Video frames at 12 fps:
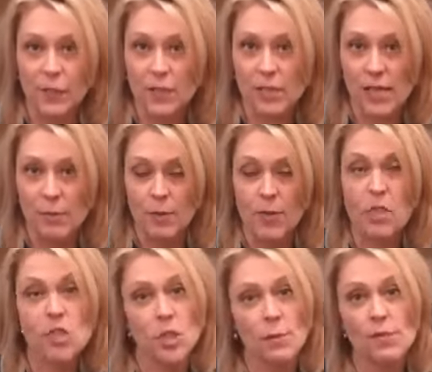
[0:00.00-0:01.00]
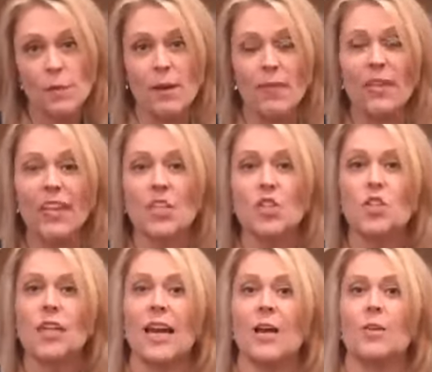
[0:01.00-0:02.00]
for example, that jumps up on the
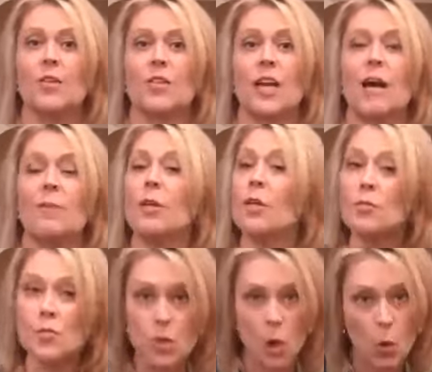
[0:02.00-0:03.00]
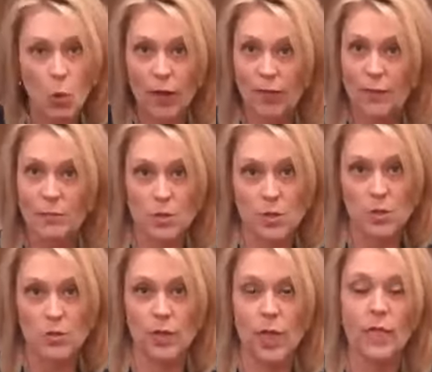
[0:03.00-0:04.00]
kitchen countertop and you don't want them to
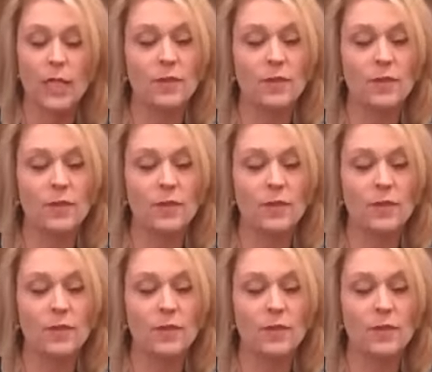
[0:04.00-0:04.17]
do that,